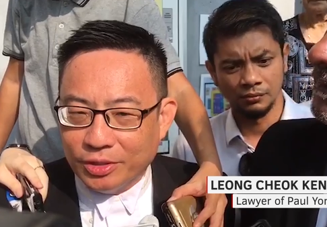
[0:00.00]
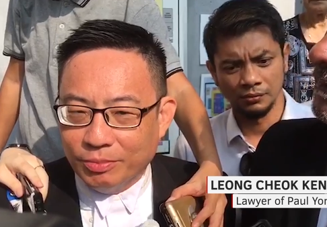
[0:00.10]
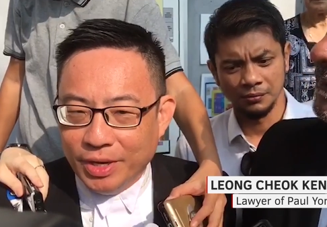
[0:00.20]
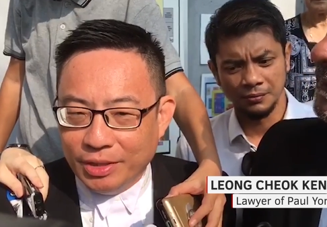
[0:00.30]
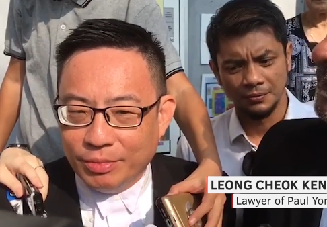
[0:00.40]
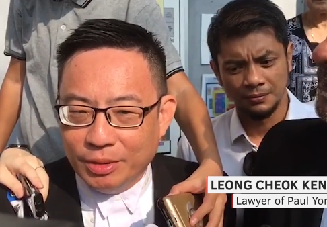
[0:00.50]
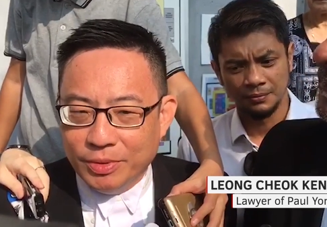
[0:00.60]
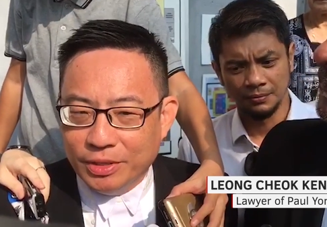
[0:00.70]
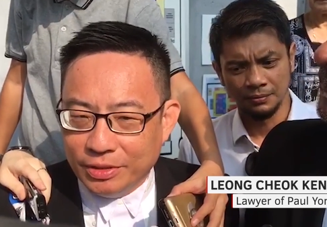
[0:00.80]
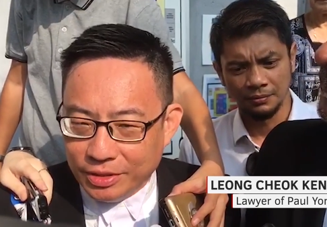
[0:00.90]
Speaker 1: the maid may
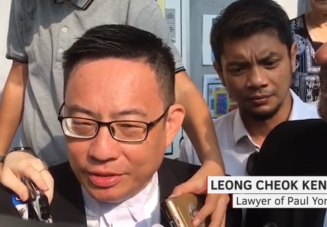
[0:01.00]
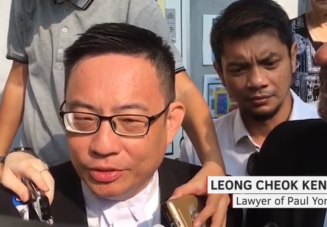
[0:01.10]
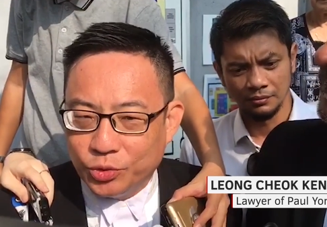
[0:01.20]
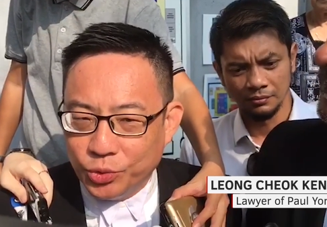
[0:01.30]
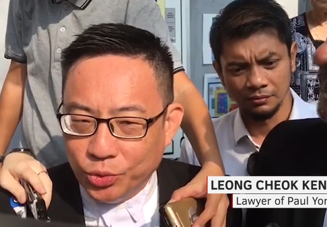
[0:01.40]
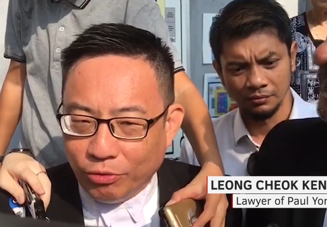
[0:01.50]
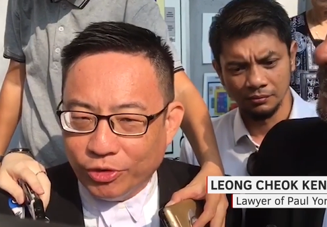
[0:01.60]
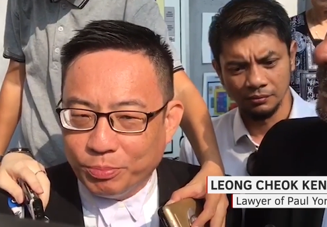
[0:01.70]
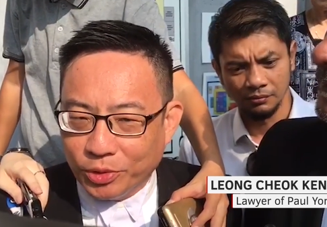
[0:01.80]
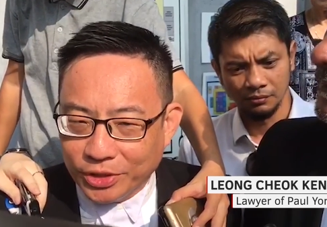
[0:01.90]
be the tool
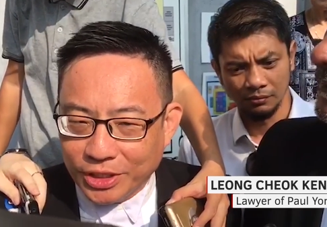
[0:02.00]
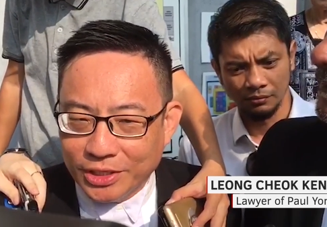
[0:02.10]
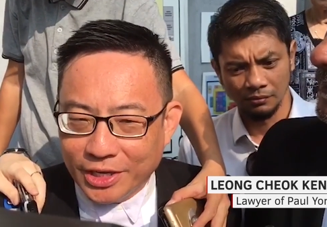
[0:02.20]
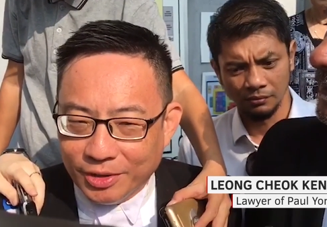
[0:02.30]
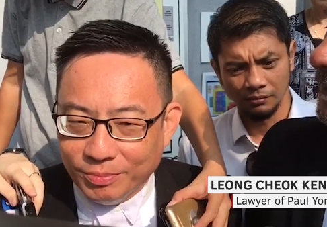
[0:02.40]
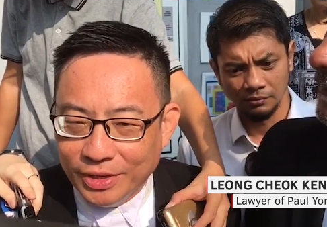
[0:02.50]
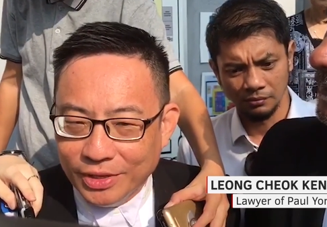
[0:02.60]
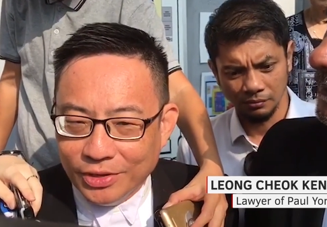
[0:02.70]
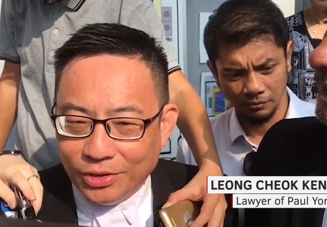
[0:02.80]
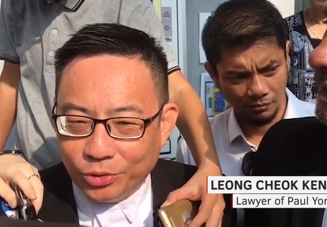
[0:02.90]
of a political game
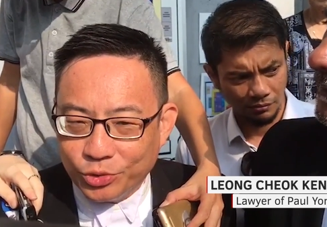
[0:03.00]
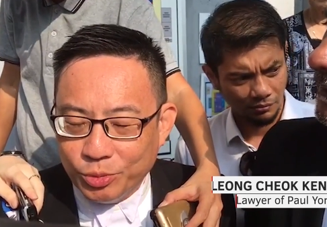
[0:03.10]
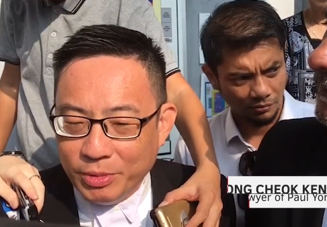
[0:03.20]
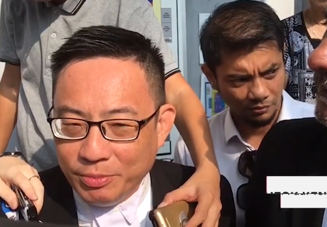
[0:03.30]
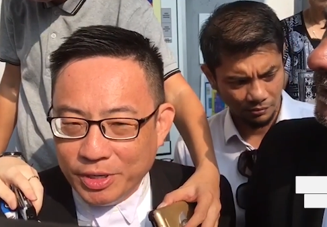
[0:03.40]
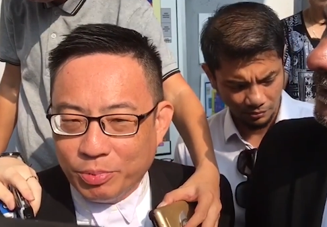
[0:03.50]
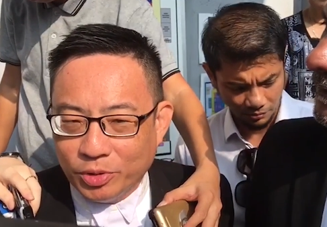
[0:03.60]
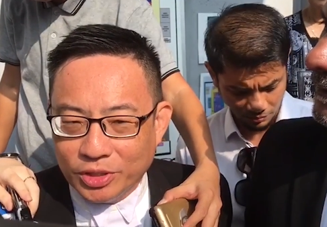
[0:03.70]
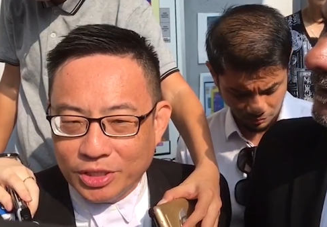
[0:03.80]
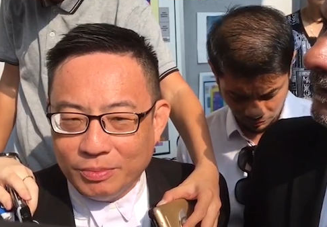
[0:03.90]
or she may be a
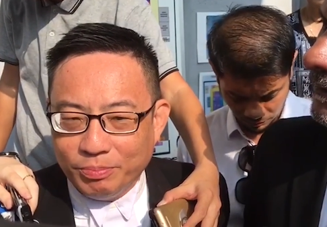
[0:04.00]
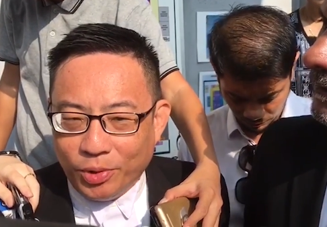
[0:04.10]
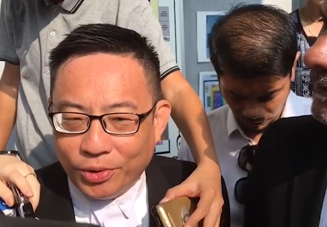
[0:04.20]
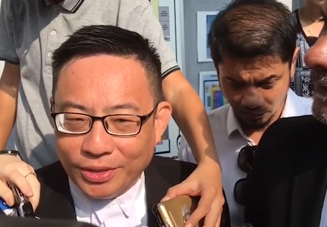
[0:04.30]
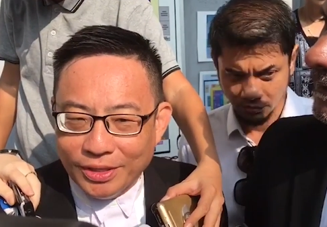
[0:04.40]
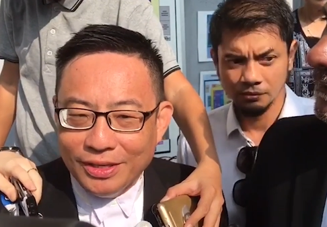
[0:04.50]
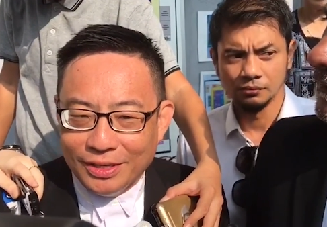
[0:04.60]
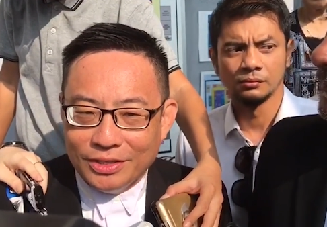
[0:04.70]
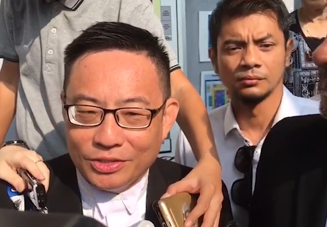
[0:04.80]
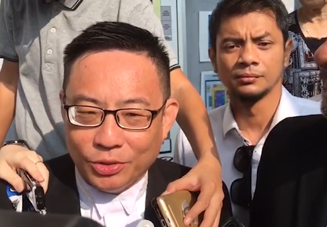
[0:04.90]
political pawn.
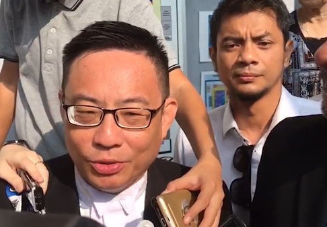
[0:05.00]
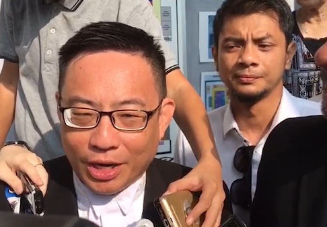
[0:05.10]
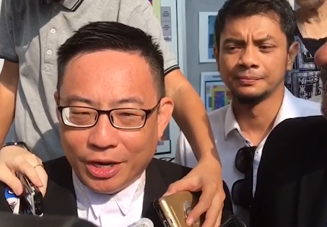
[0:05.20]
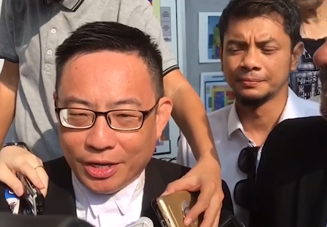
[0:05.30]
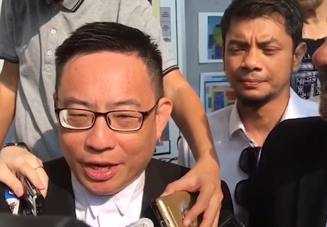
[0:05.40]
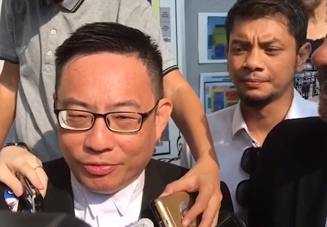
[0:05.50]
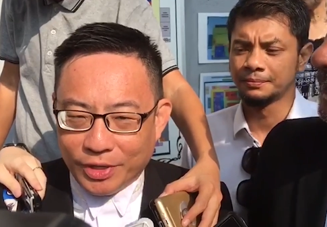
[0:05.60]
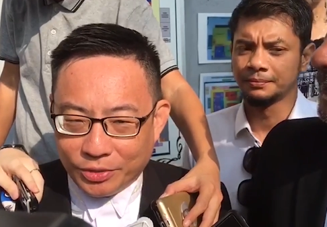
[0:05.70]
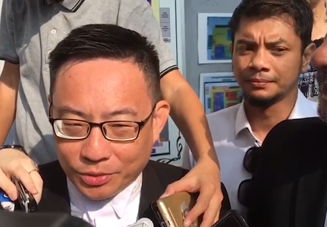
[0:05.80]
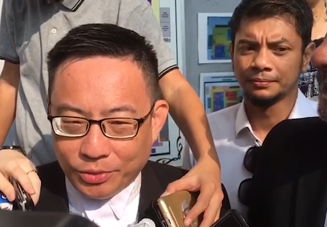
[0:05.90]
So I have
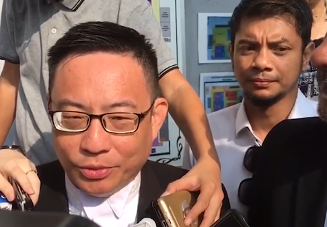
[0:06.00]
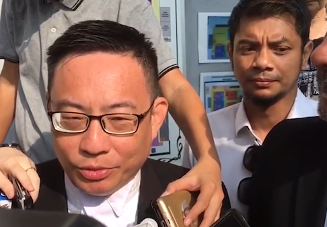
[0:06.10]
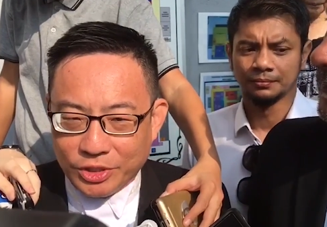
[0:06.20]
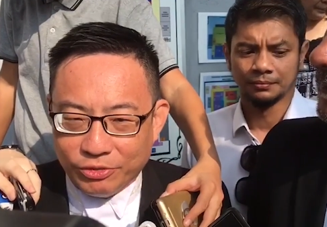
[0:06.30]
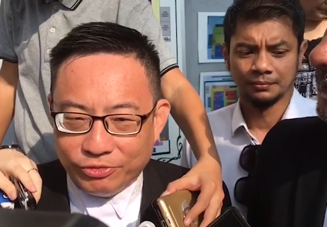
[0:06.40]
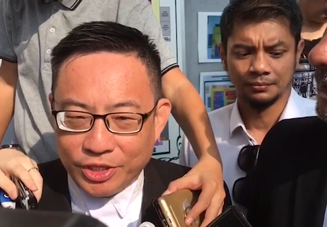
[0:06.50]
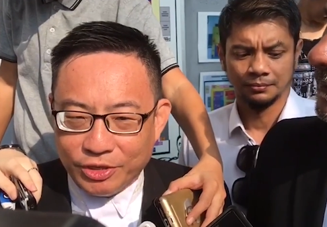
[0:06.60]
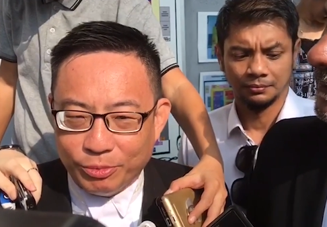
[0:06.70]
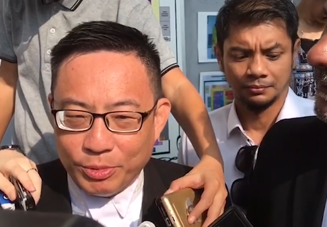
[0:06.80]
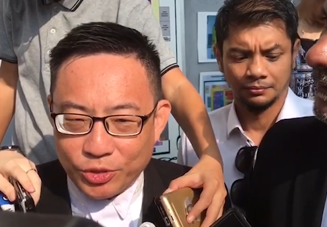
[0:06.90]
yet to receive further
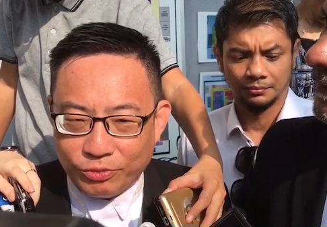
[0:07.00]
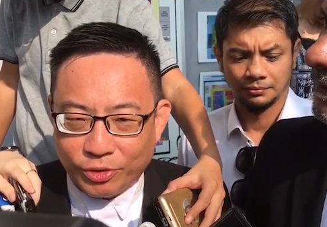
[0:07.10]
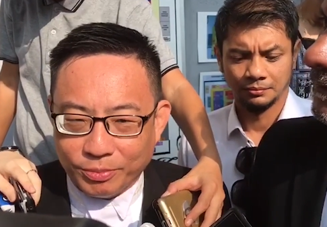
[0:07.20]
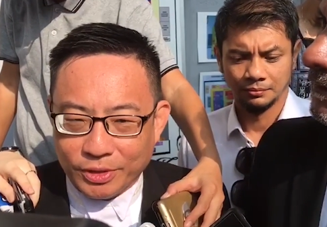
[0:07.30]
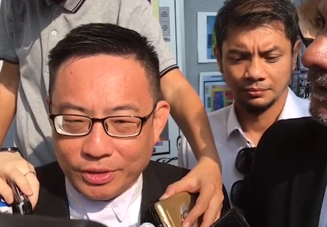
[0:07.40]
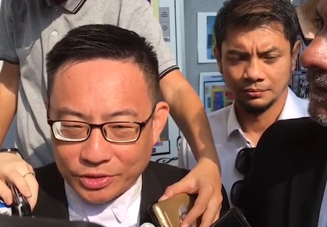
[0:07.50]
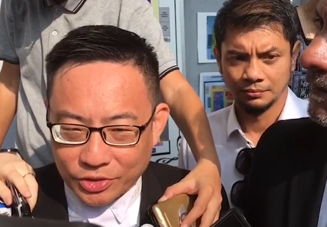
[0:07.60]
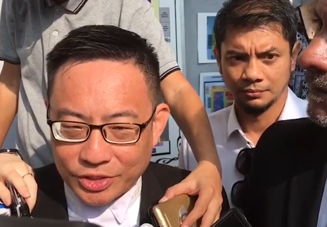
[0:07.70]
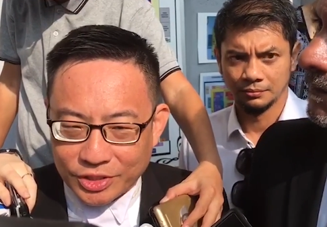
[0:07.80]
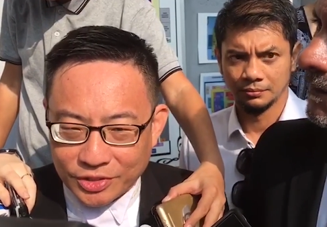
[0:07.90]
information from the
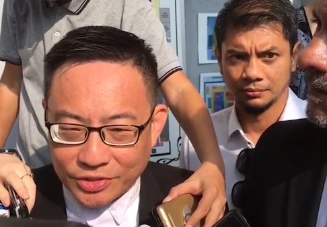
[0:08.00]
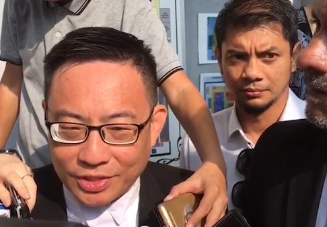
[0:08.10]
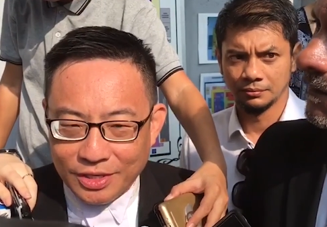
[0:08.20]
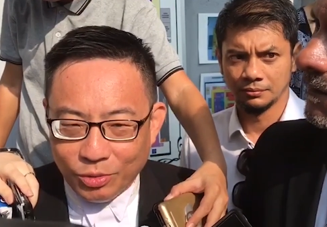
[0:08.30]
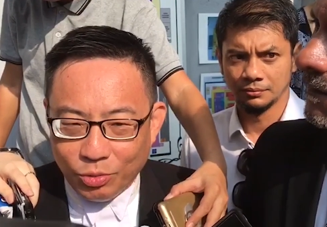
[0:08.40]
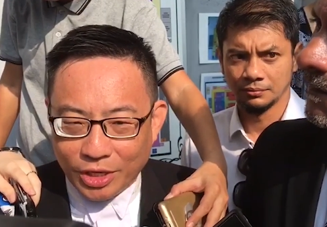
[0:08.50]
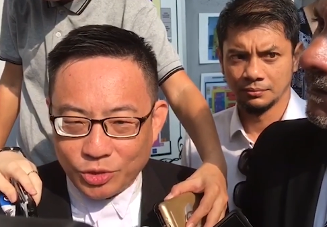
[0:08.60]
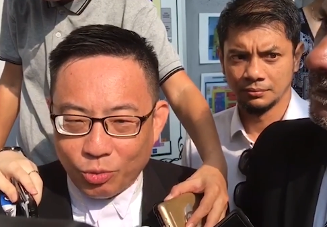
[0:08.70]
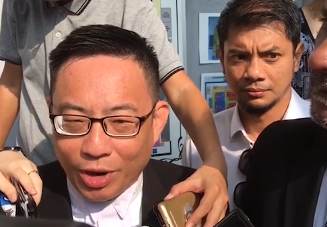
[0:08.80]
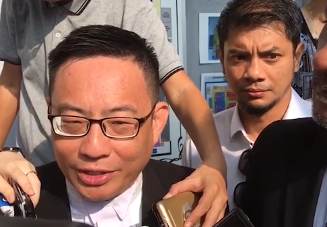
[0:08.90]
solicitors
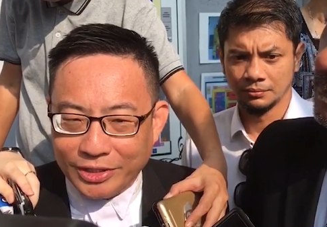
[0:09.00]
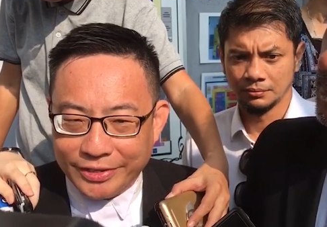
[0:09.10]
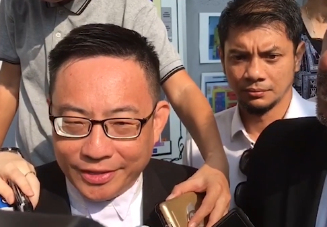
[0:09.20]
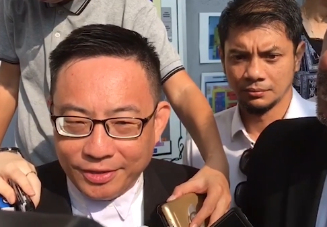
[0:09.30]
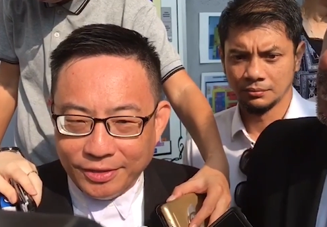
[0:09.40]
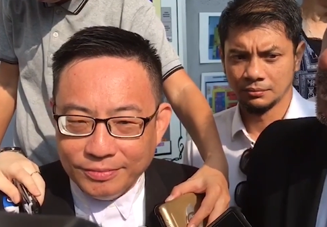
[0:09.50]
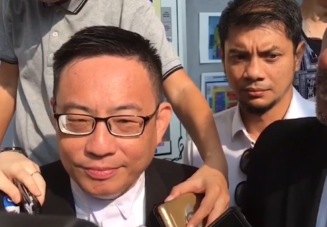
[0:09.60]
as to why they say that.